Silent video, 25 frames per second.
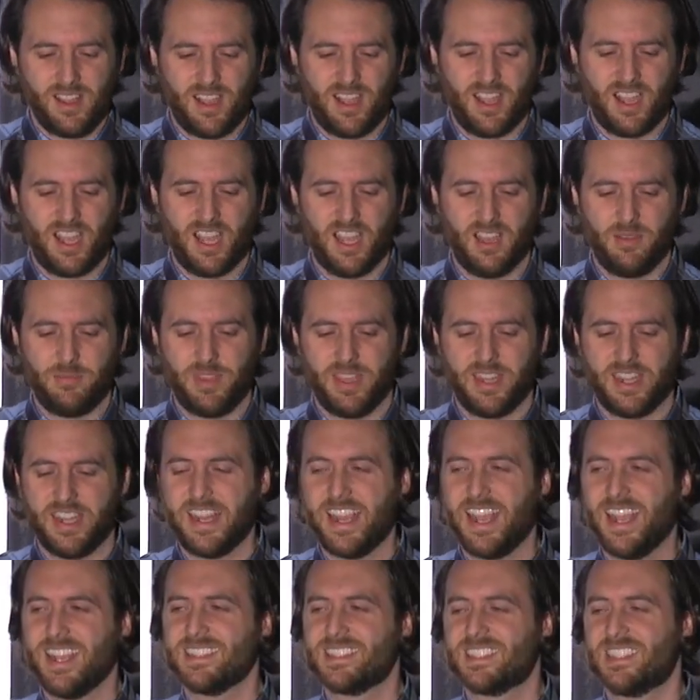And I
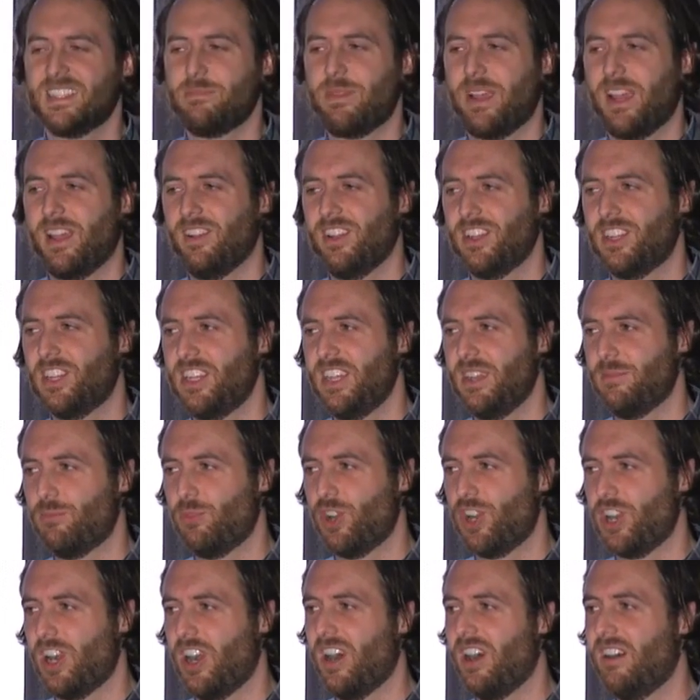asked him how I could get
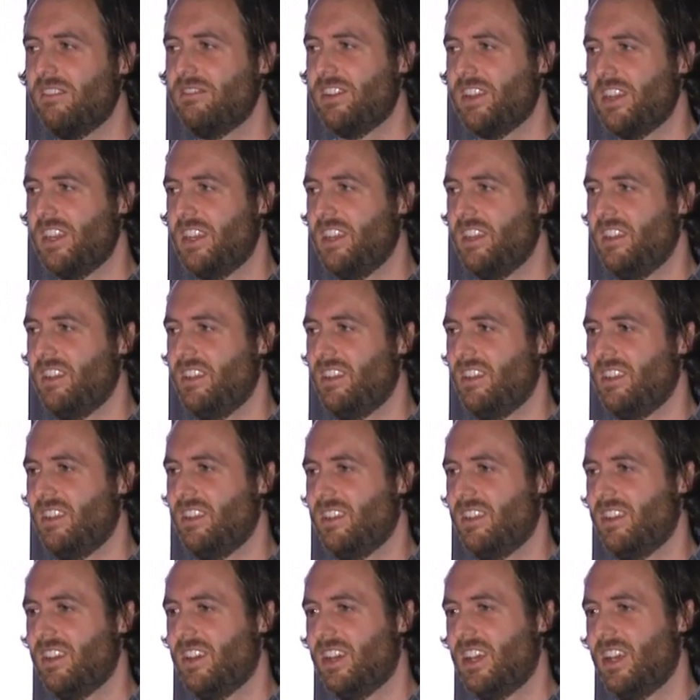more confident
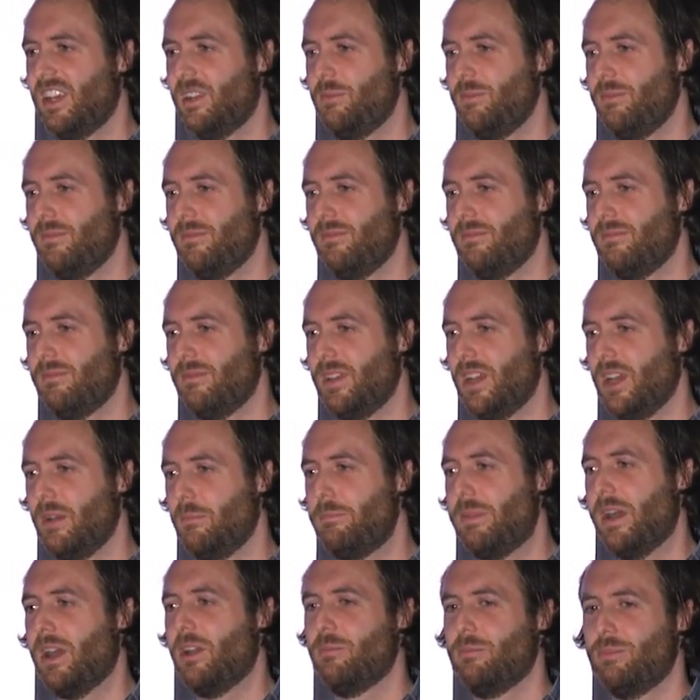
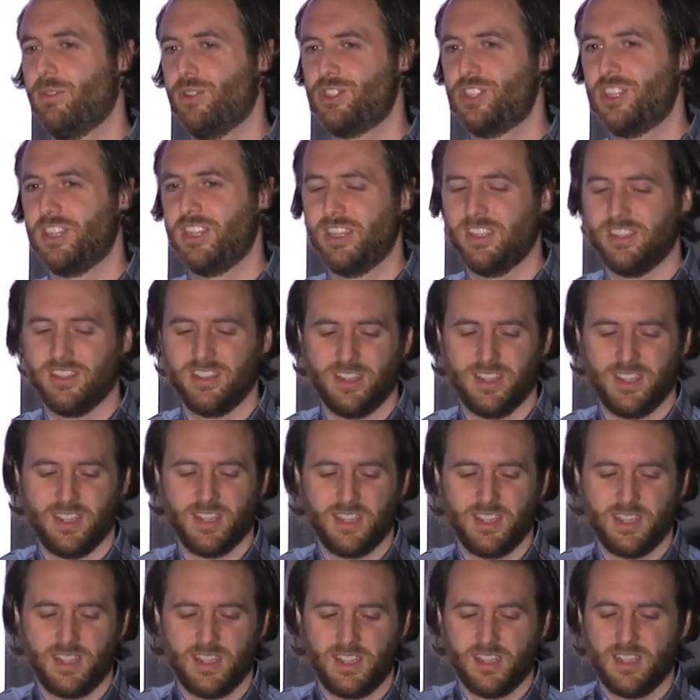about pushing it.
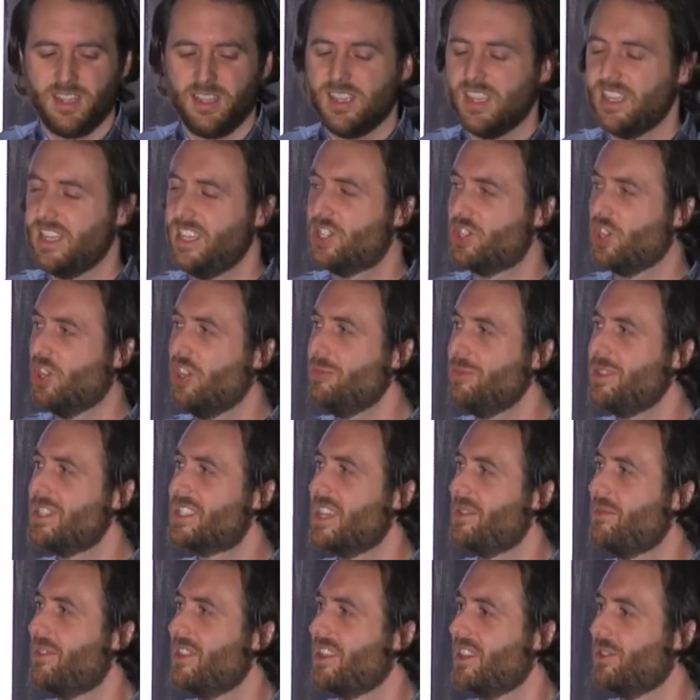And he told me
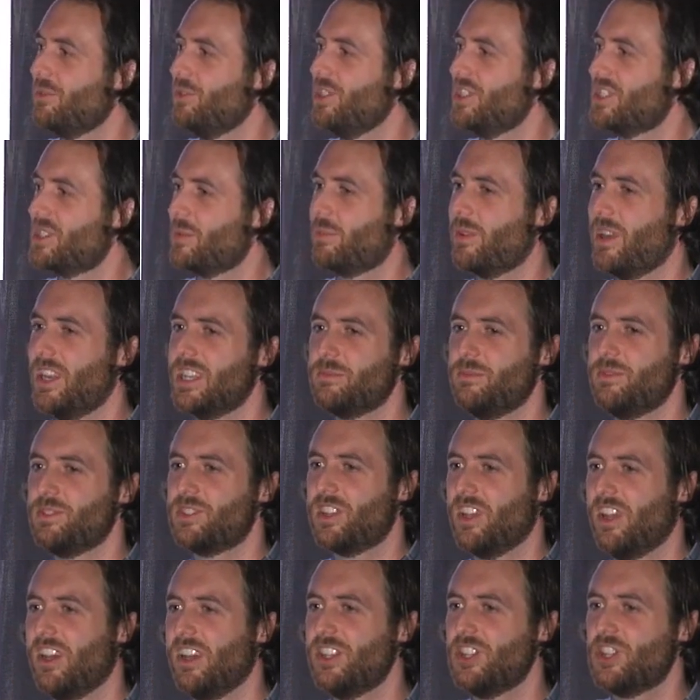something that really surprised me. It was
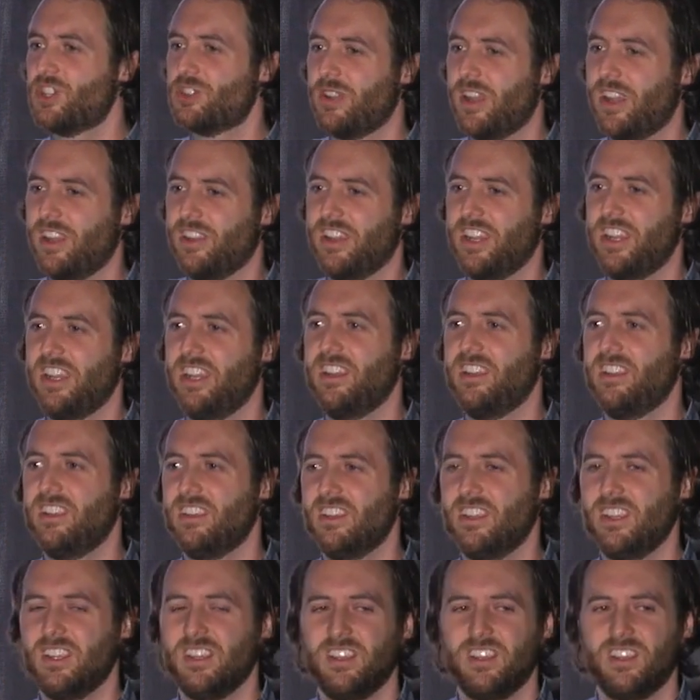contrary
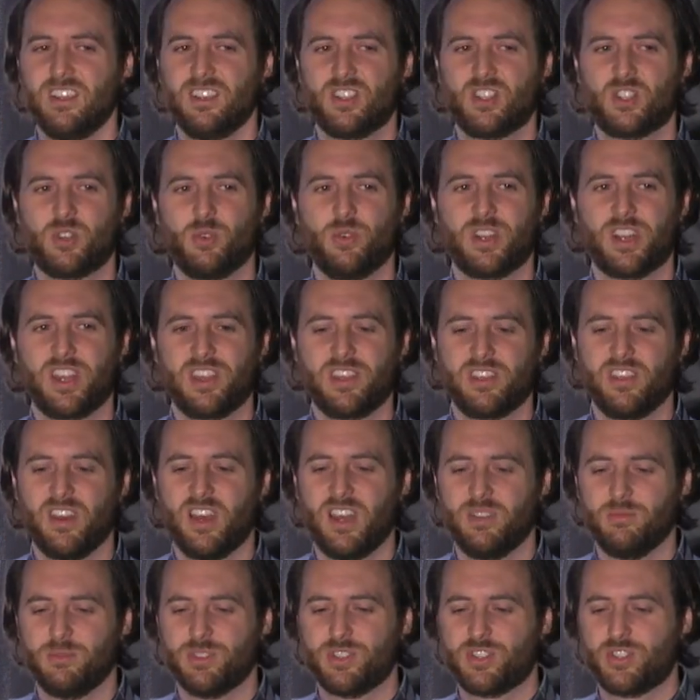to what I
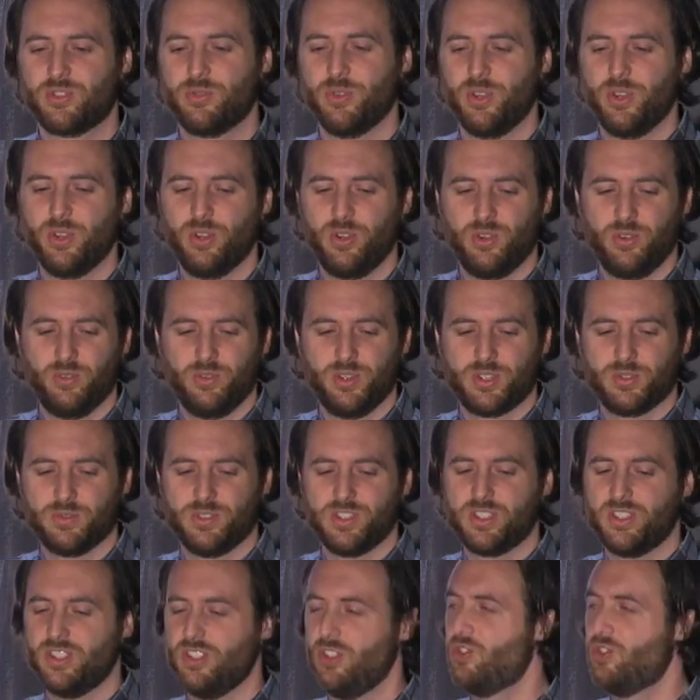thought was true, which was,